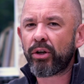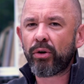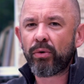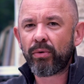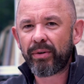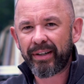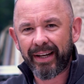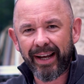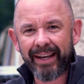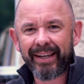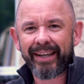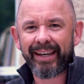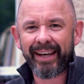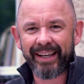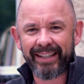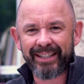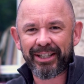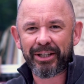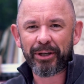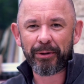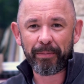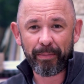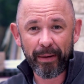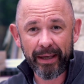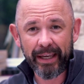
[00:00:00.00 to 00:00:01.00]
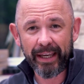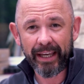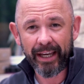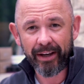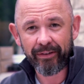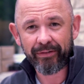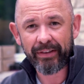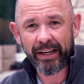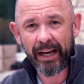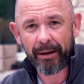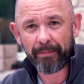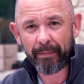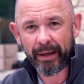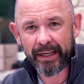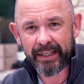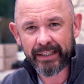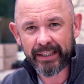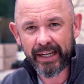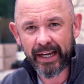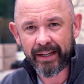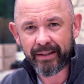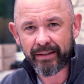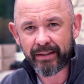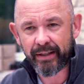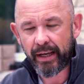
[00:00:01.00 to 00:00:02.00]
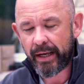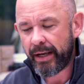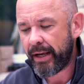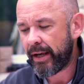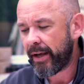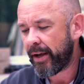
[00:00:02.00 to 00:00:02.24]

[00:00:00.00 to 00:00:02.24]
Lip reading: you like it to be, if that makes sense.